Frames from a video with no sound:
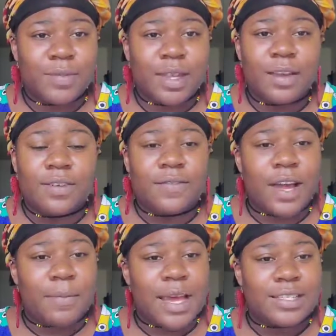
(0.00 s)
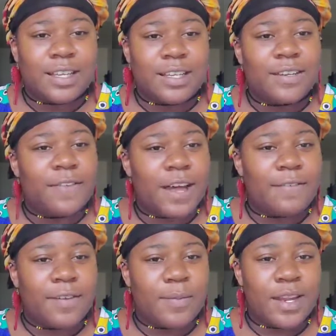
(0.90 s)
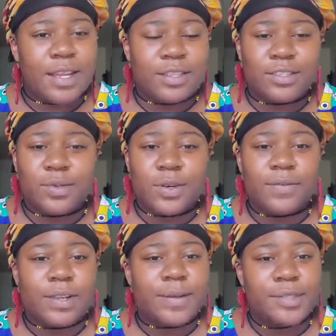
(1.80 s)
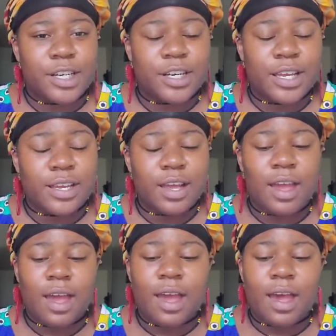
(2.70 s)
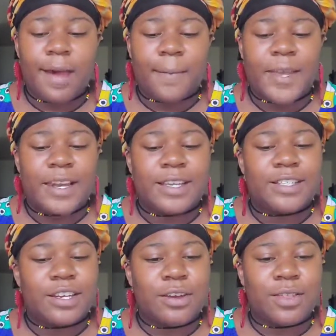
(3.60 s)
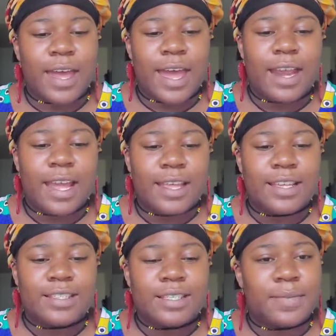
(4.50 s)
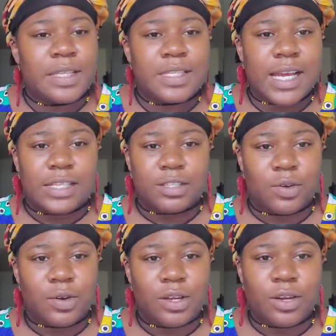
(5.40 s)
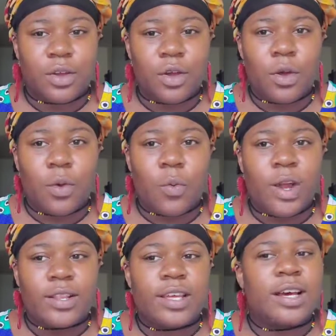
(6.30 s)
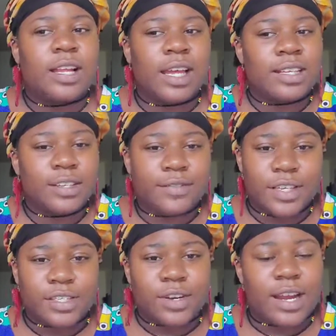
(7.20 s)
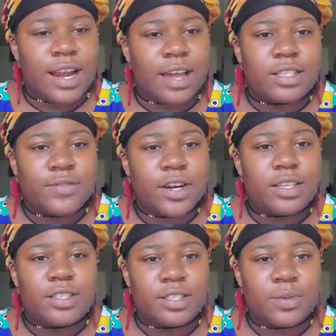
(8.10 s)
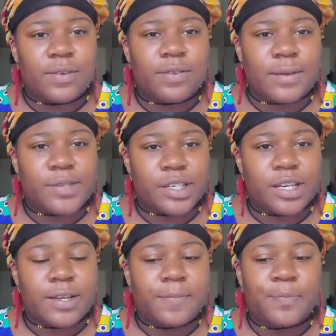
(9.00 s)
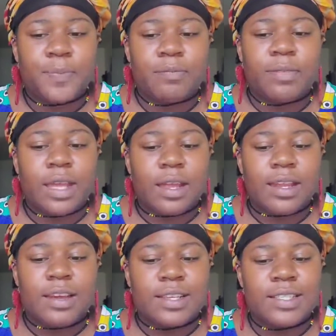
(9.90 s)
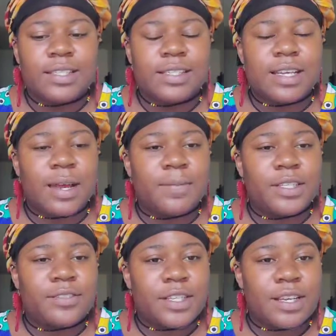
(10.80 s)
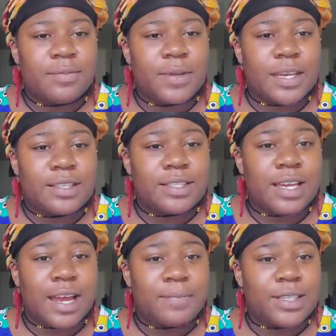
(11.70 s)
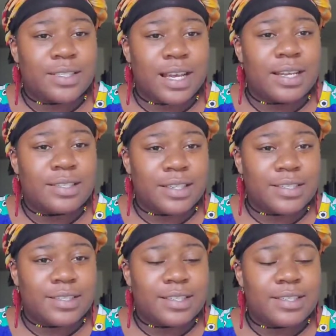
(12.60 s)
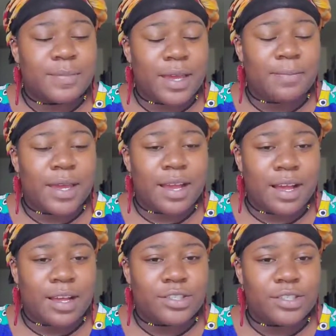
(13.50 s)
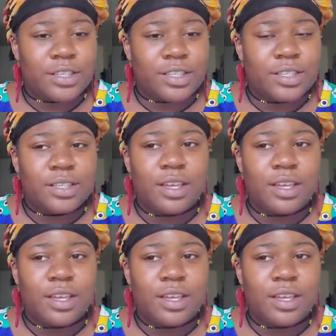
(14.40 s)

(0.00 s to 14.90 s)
of divine masculine, divine feminine, the twin flame journey. Getting to know that, and then some insights on where the collective is right now as far as the twin flame journey. Now, this is a timeless reading because time does not exist. It is a man-made construct.